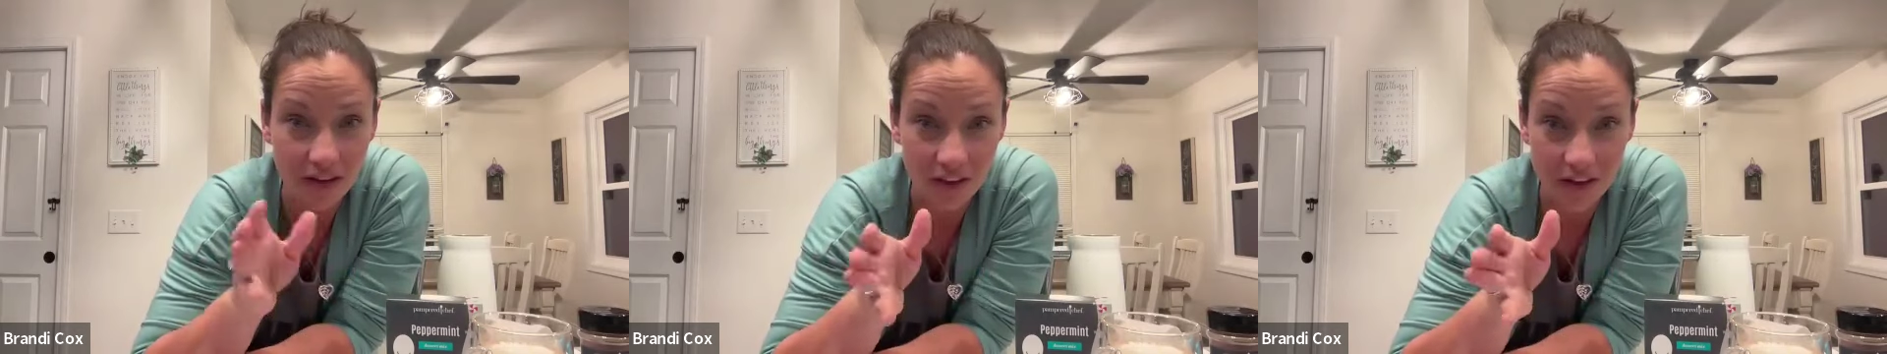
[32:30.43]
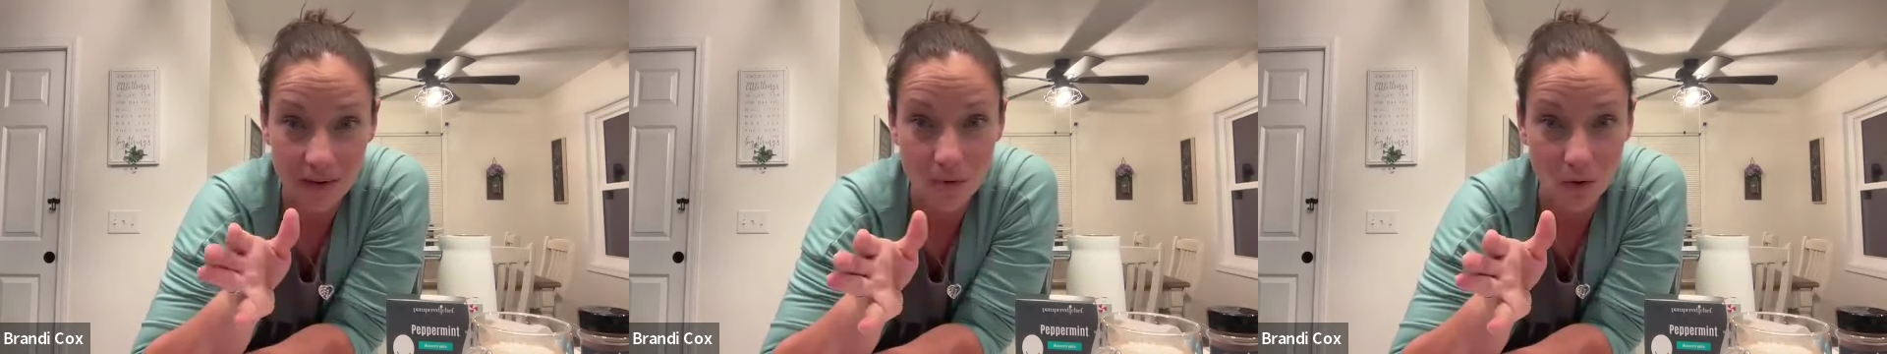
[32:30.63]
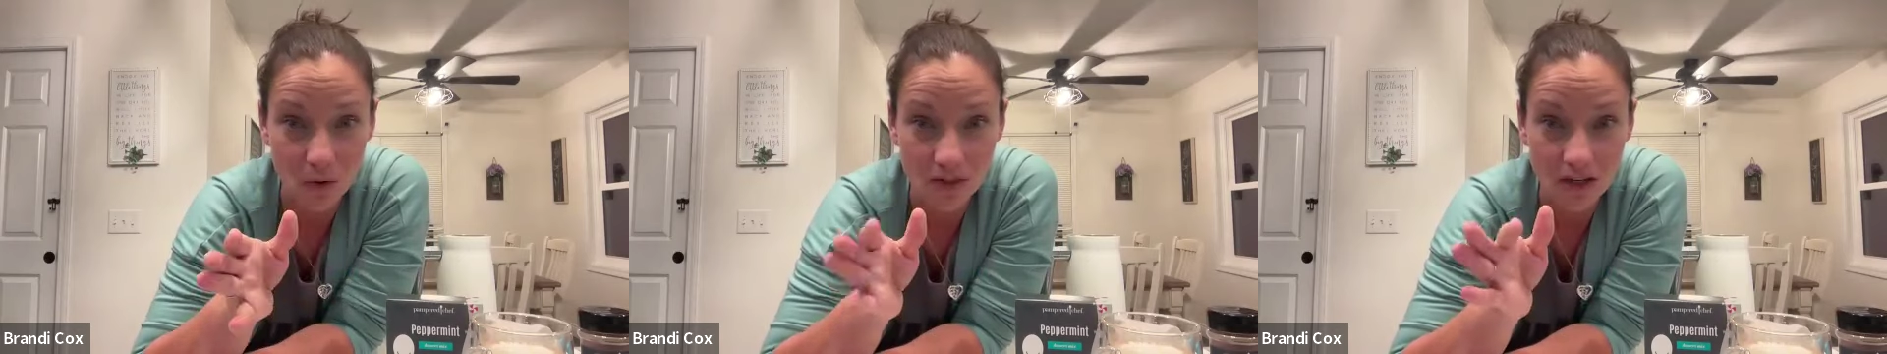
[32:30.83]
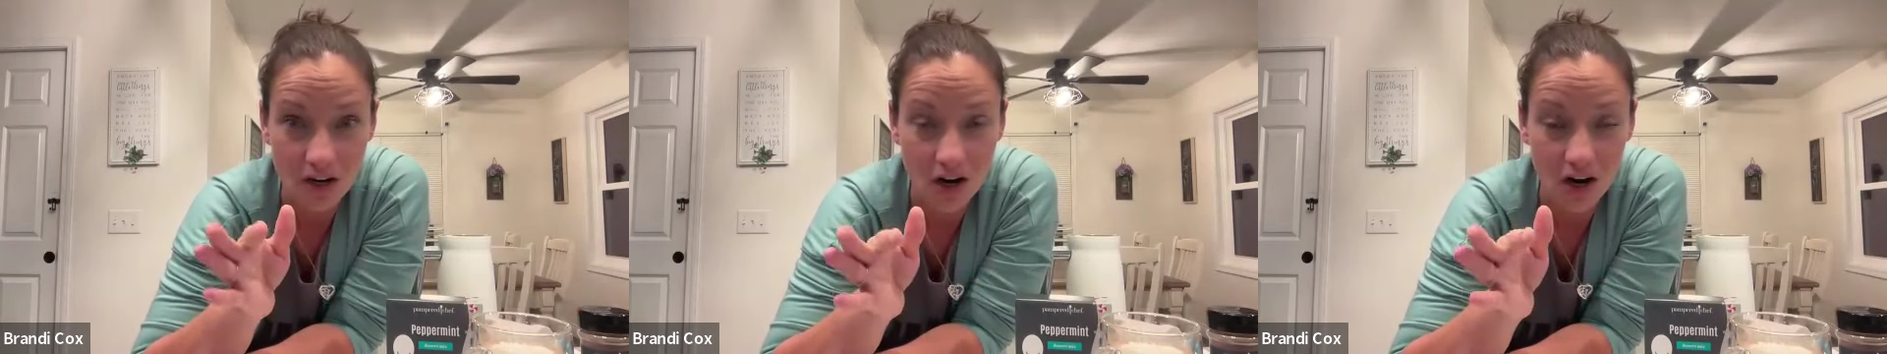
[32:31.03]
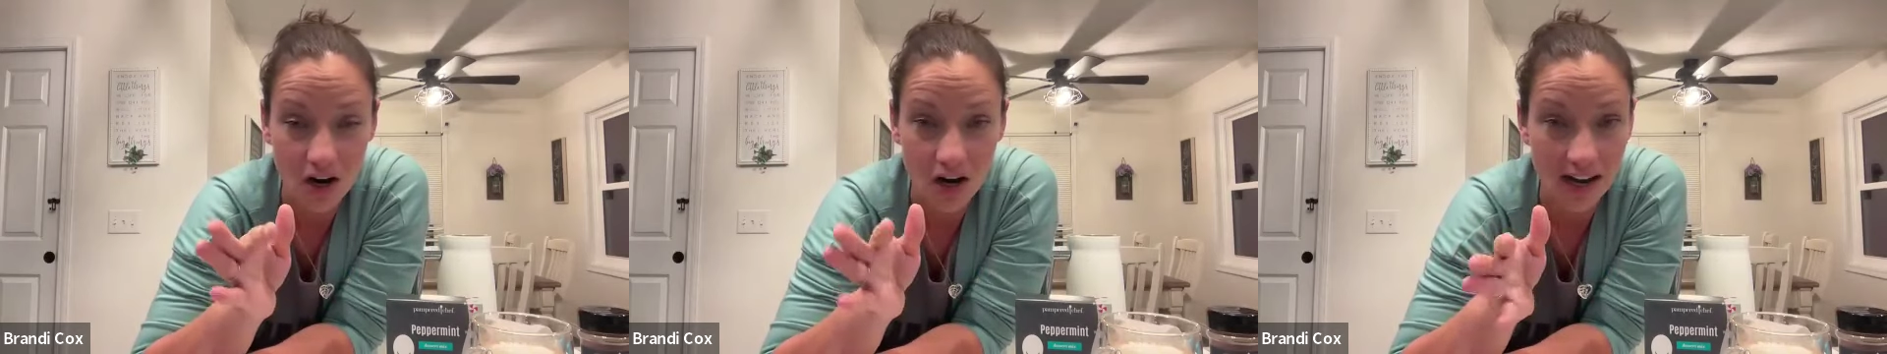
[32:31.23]
I think most
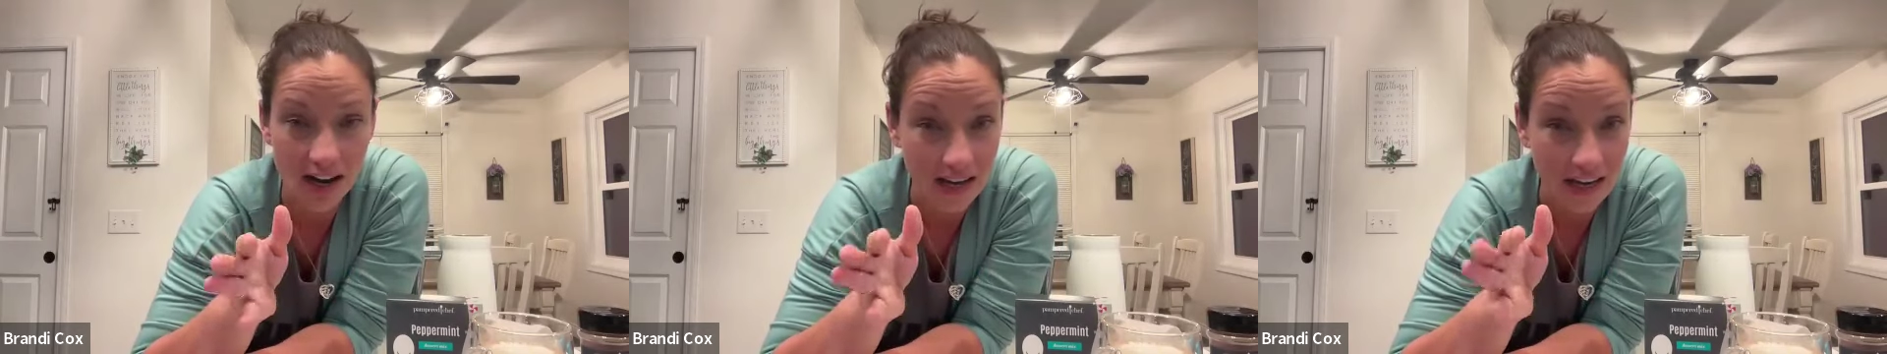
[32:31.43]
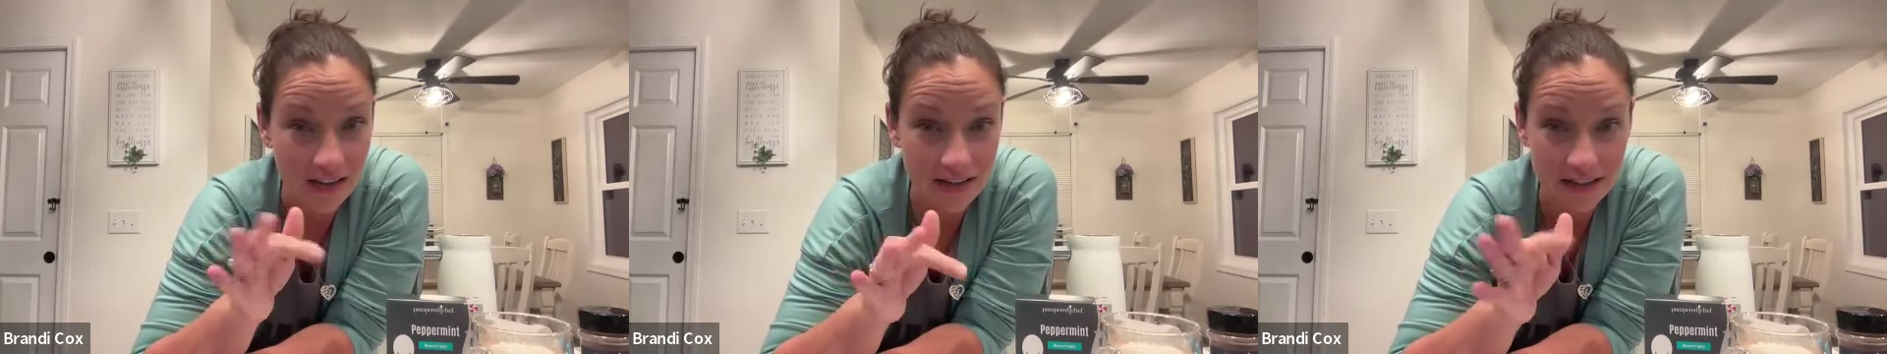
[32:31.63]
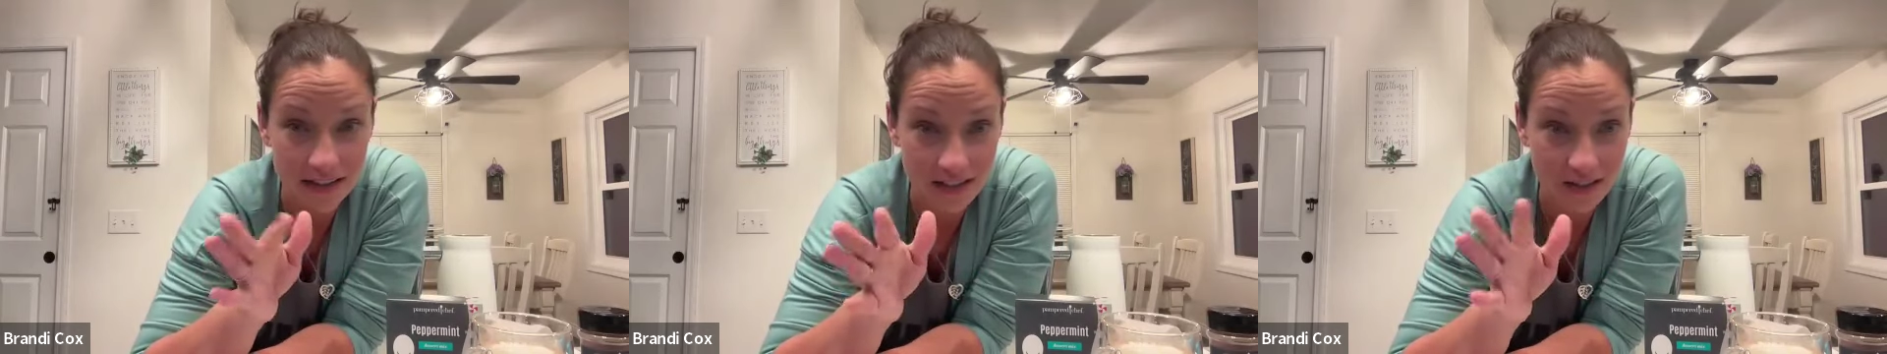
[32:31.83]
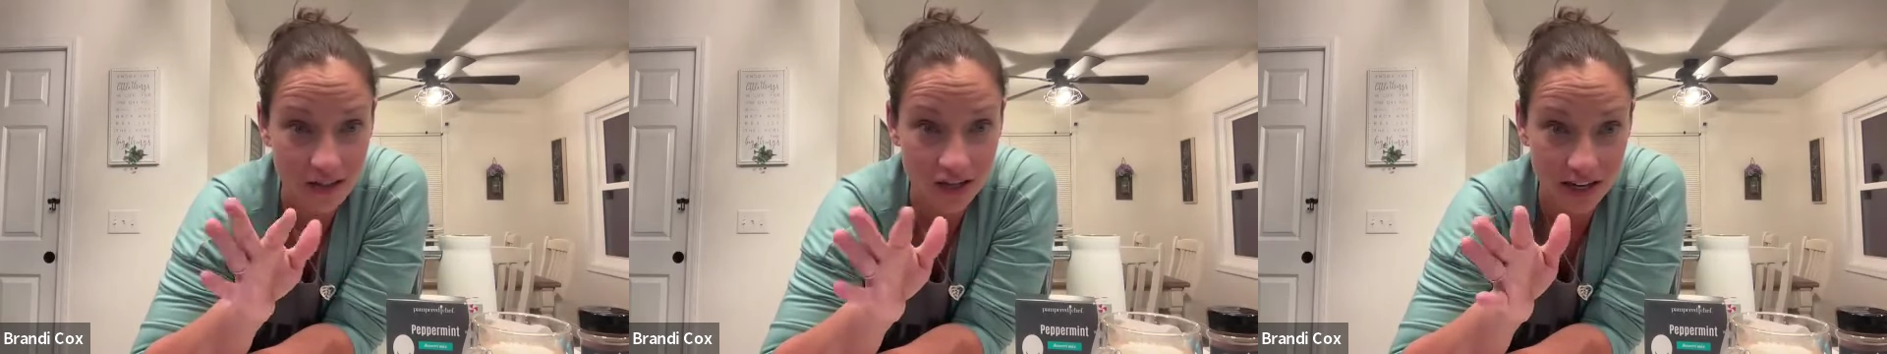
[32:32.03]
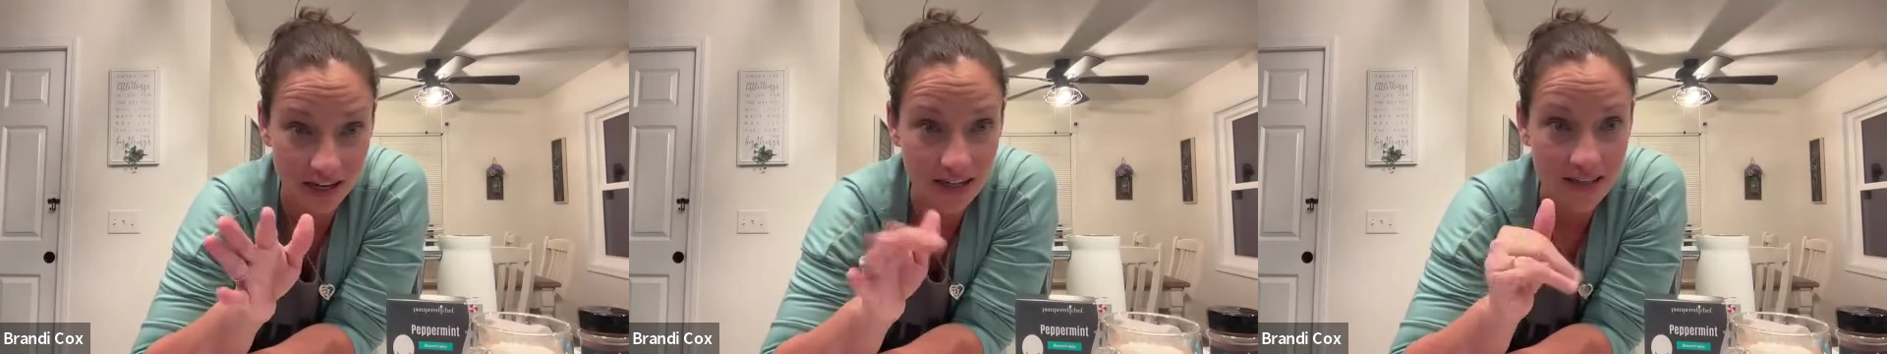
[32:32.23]
are 6
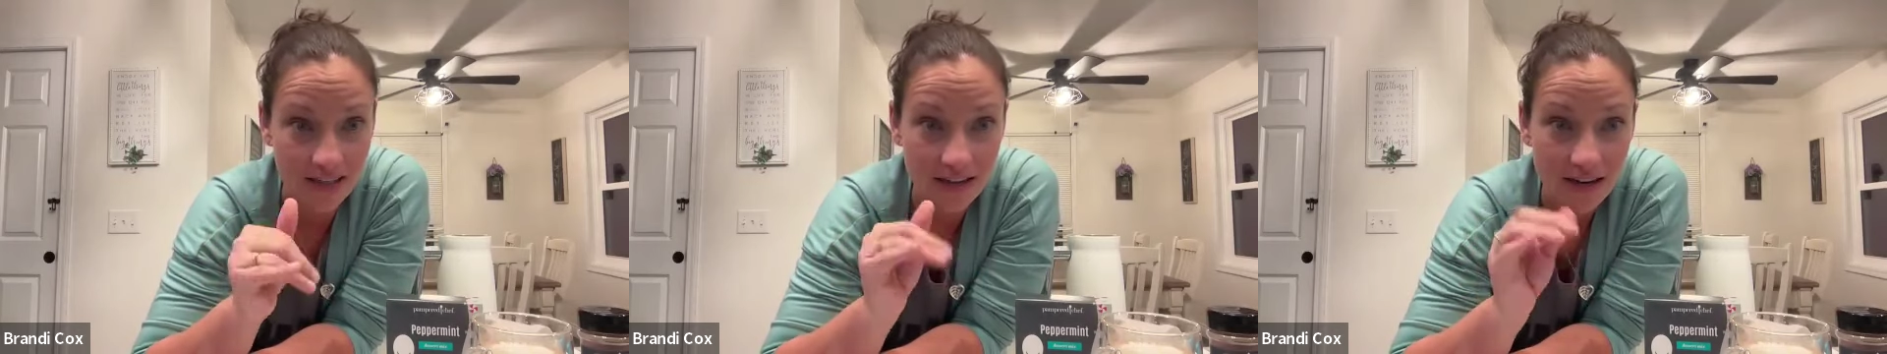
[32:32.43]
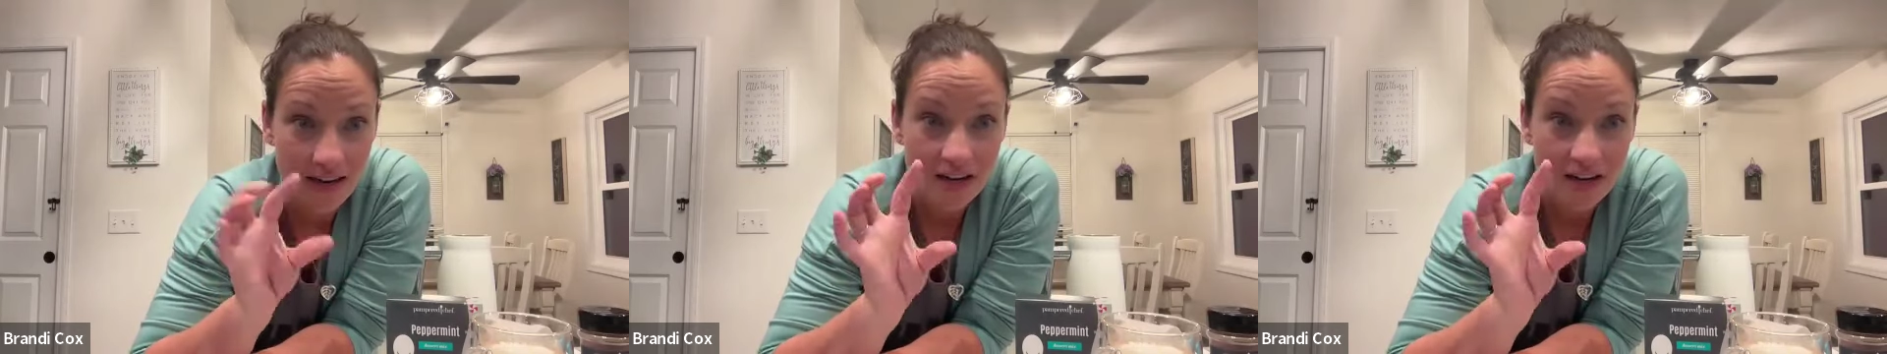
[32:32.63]
or 8.